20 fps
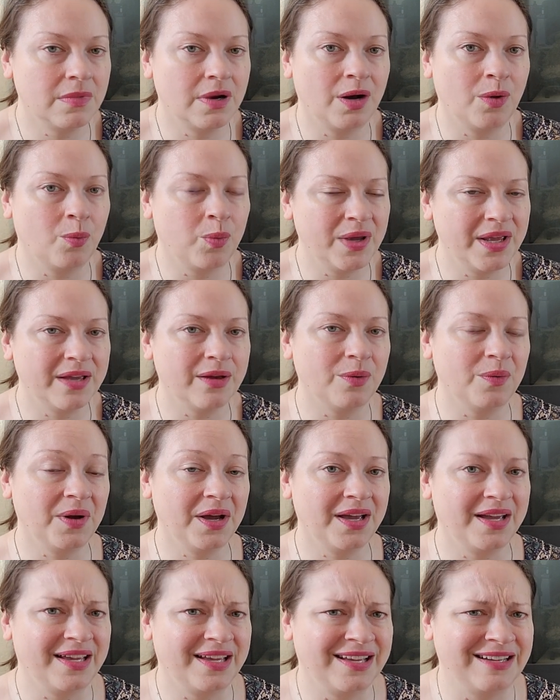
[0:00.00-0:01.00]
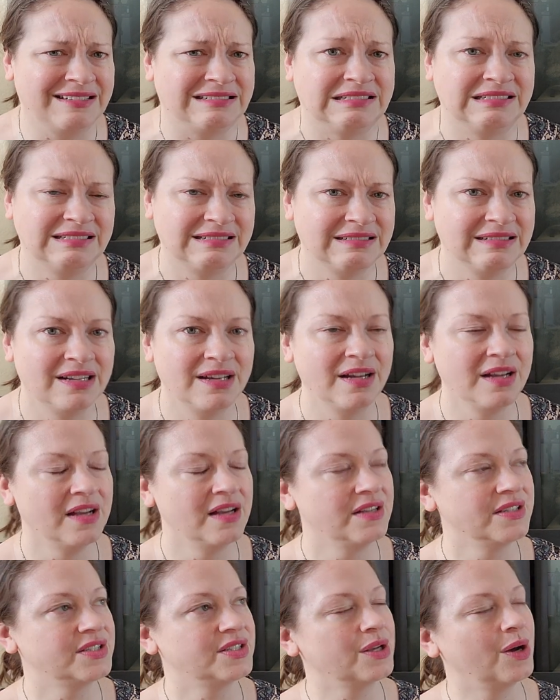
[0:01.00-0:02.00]
A week away.
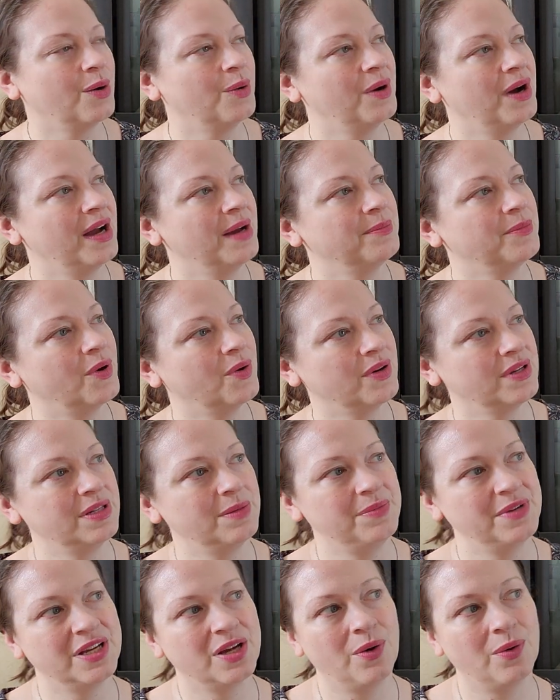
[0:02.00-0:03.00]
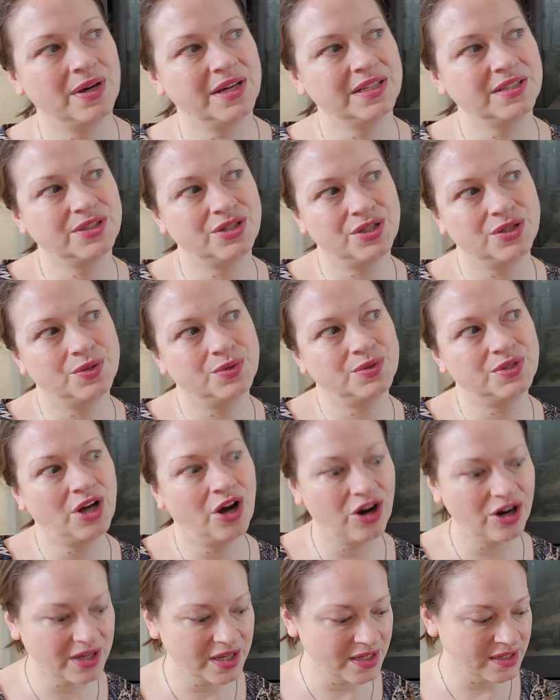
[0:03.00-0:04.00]
So I'm going to be going to
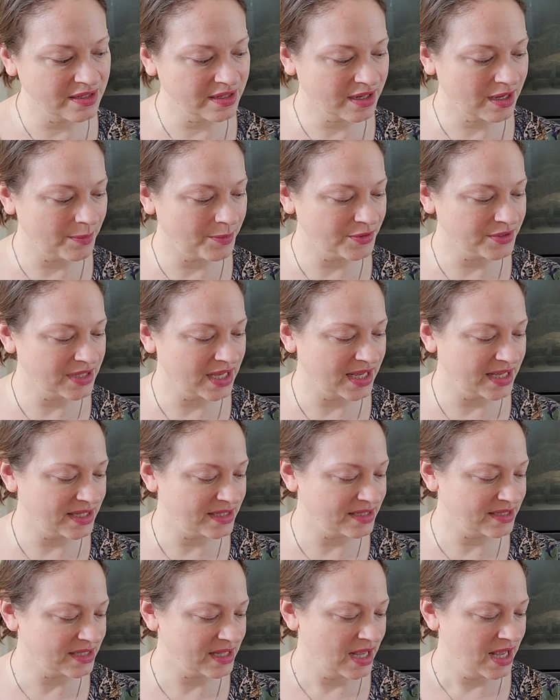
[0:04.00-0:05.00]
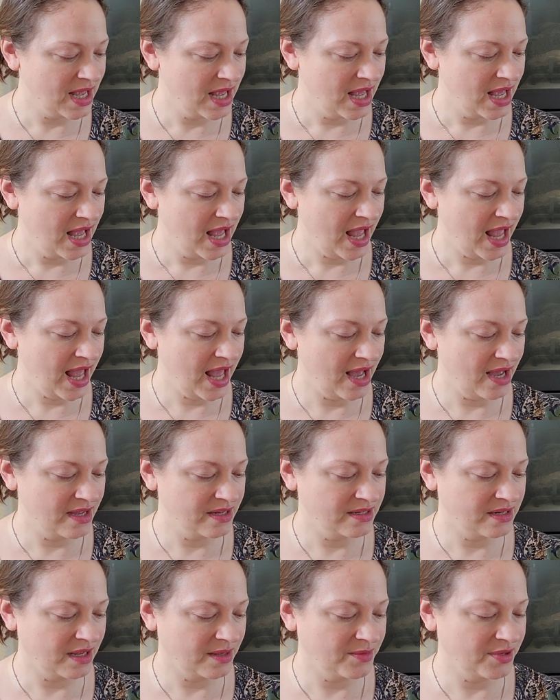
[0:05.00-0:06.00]
Target in a couple days,
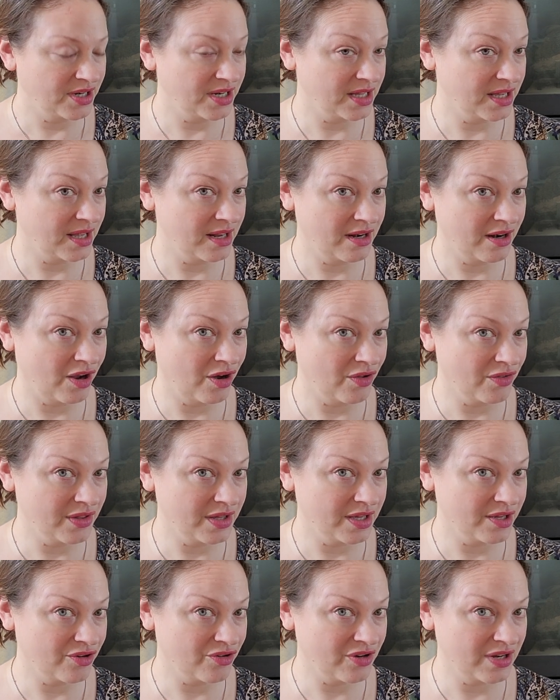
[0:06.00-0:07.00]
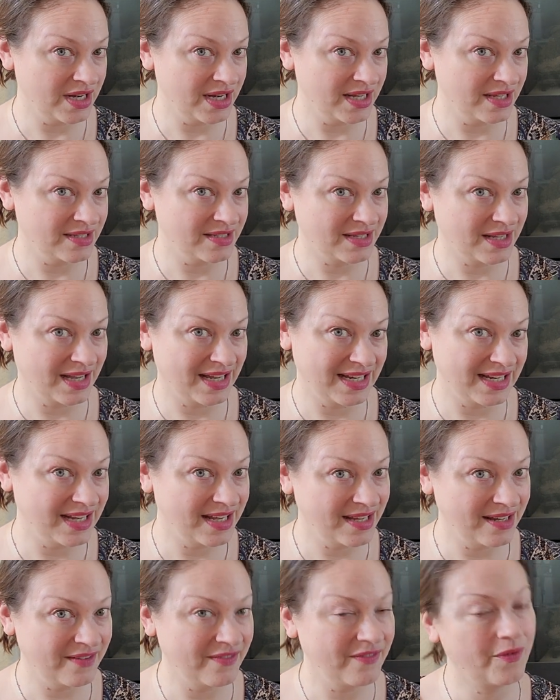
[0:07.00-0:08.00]
and I'm going to get all the ingredients I
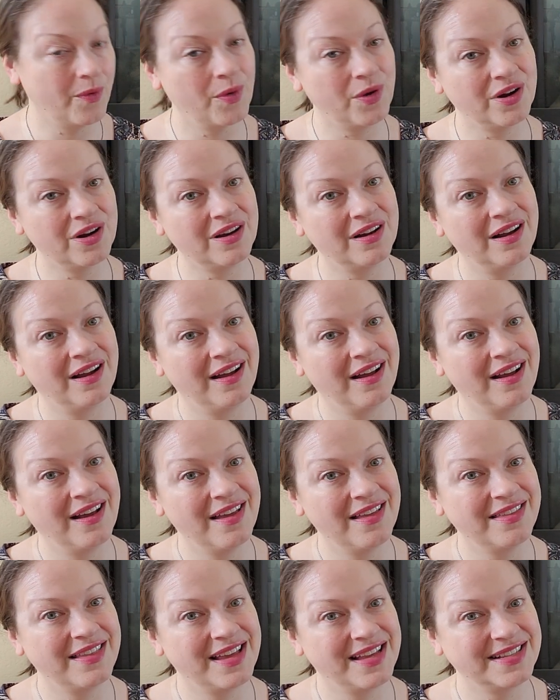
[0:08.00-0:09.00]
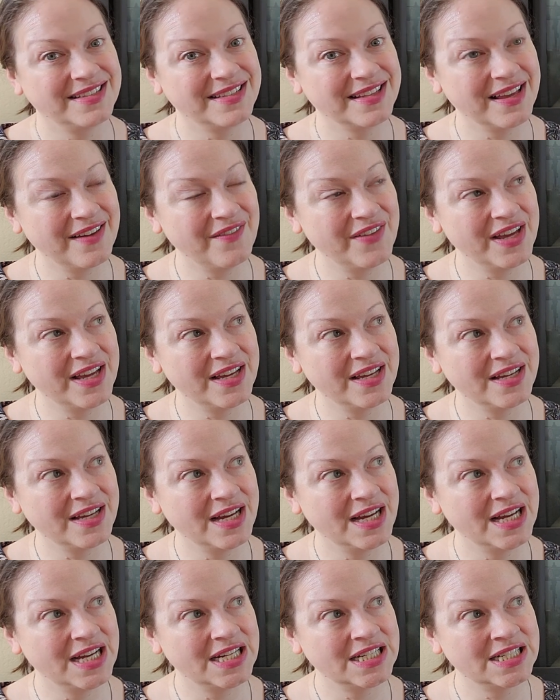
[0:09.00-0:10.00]
need for Thanksgiving.